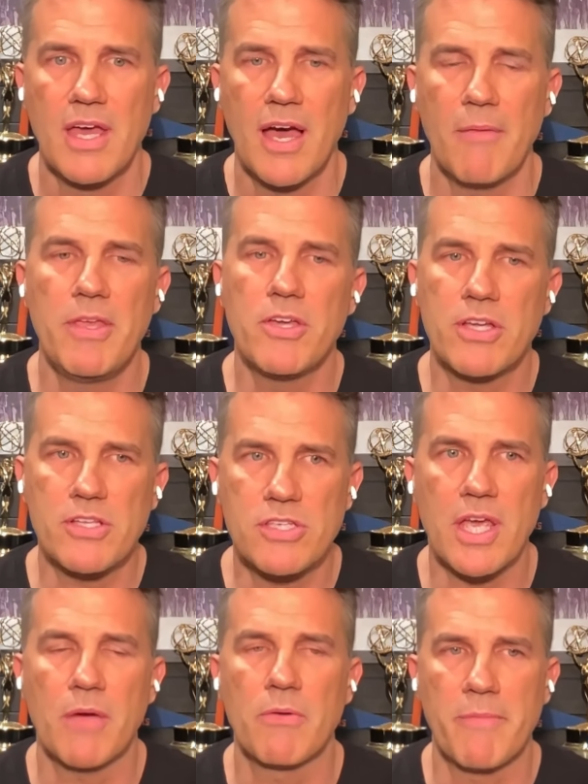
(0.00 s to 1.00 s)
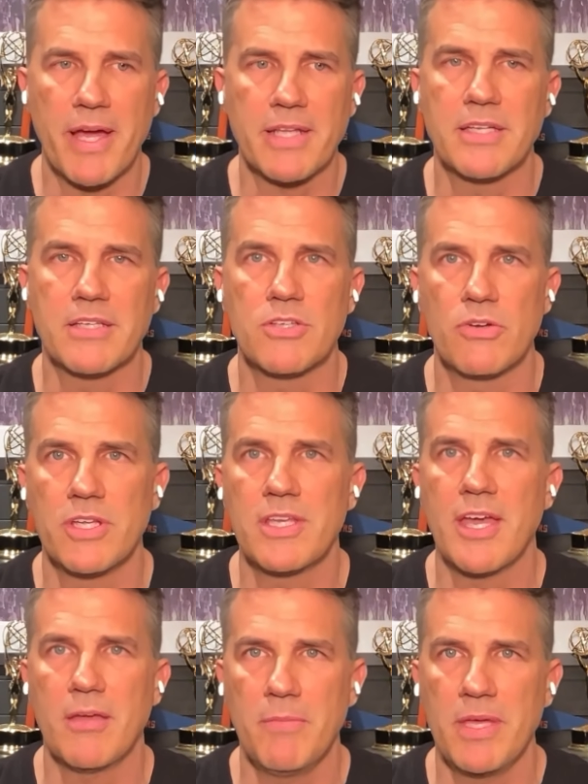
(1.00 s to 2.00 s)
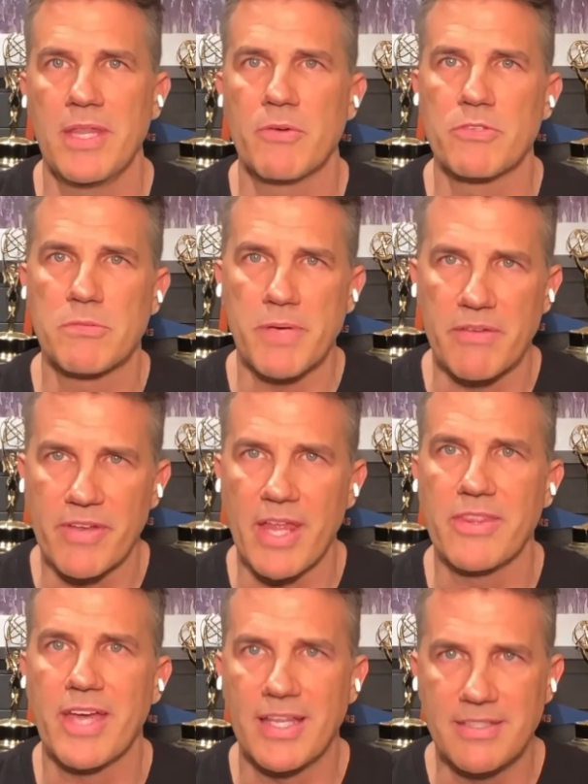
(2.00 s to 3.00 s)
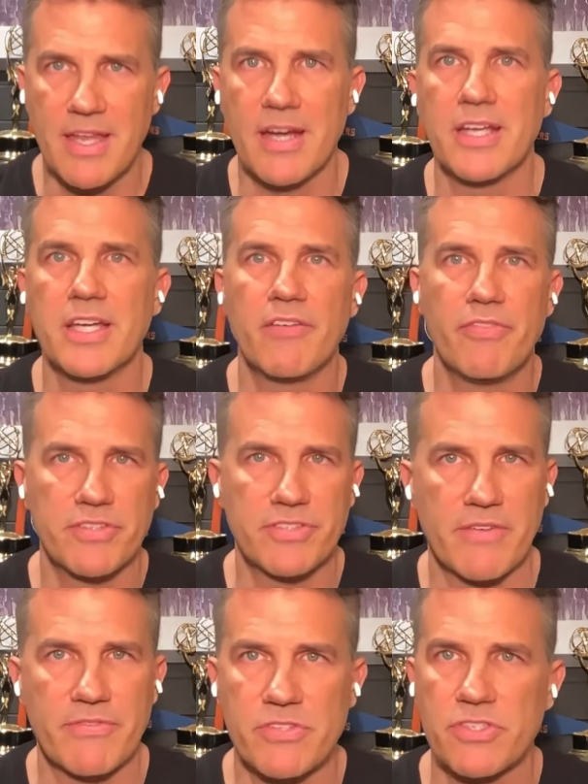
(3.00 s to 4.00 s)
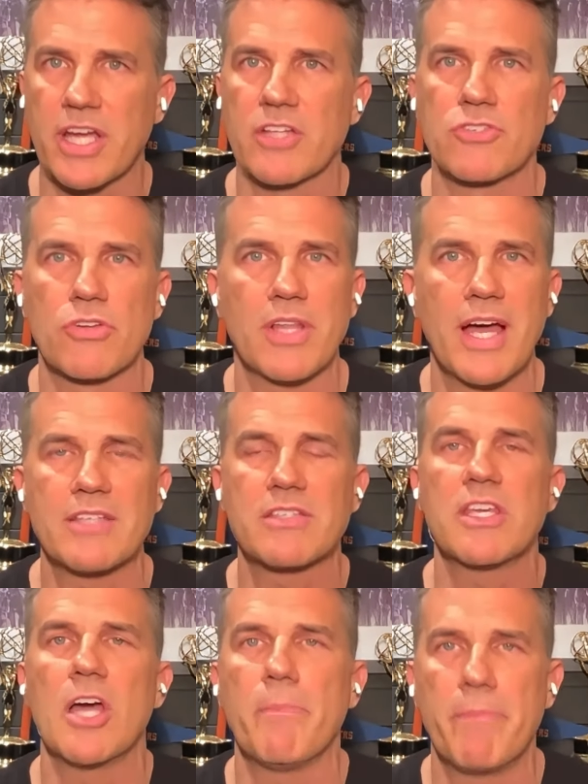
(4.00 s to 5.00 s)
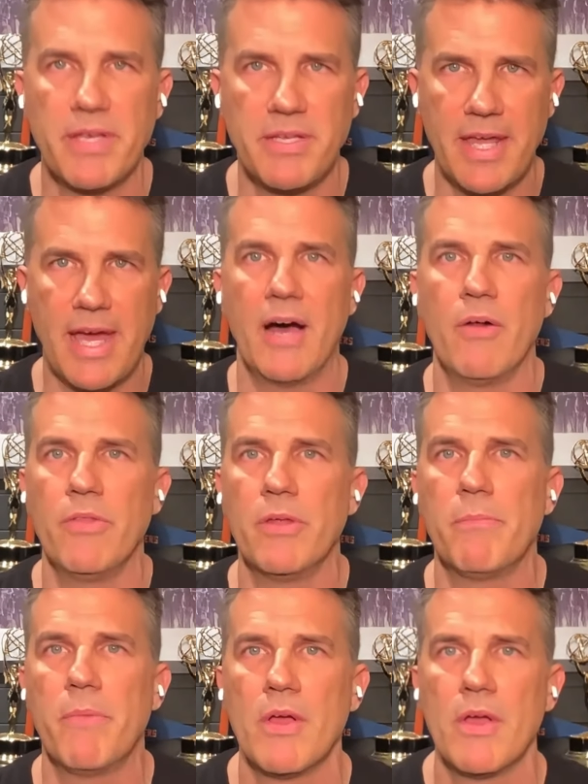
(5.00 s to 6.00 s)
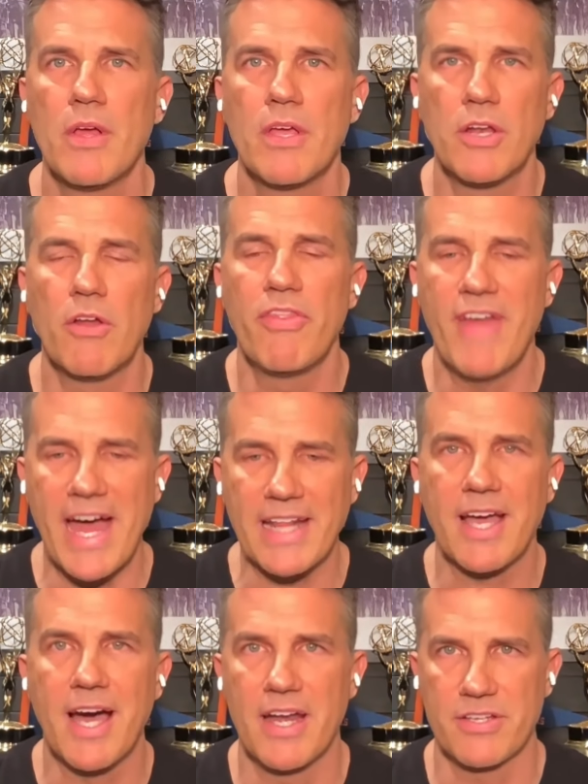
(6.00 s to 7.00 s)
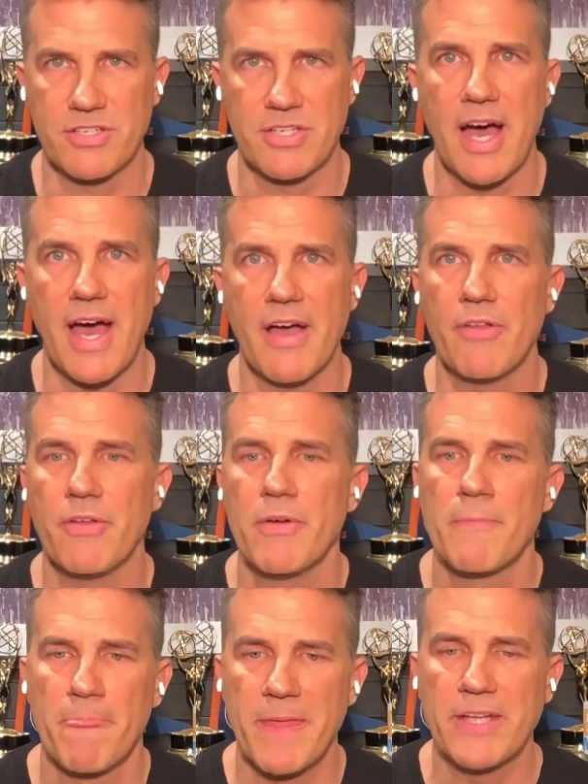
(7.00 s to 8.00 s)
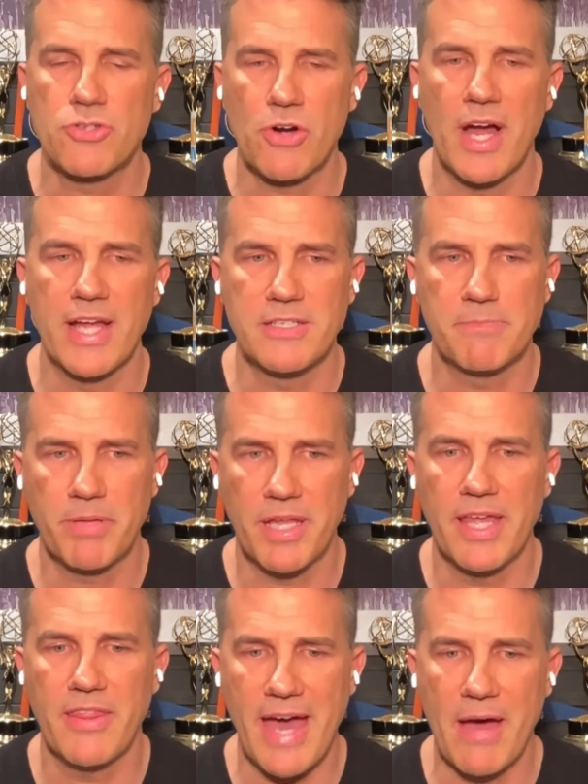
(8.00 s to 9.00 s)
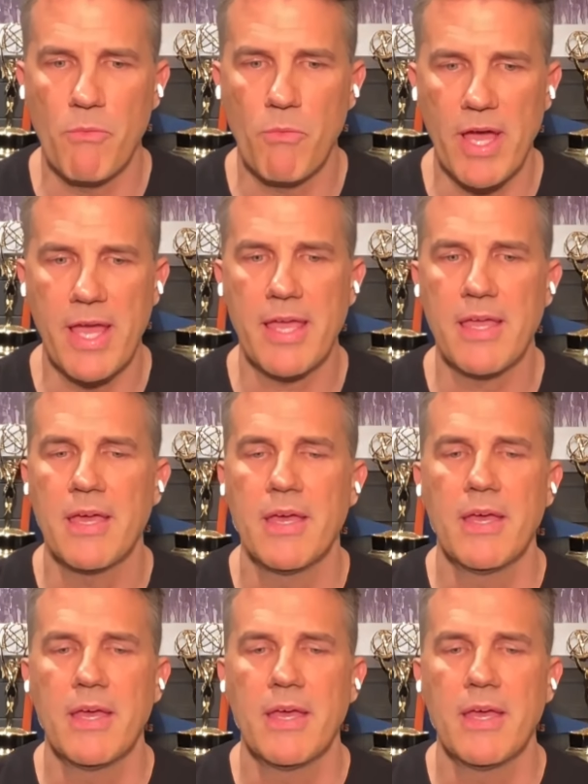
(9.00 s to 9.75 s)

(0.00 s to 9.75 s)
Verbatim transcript: I mean, you could say when Mike D'Antoni came in, there was a bit of an, the identity of the seven seconds or less, the up and down, the you know that kind of style. They tried to play that way.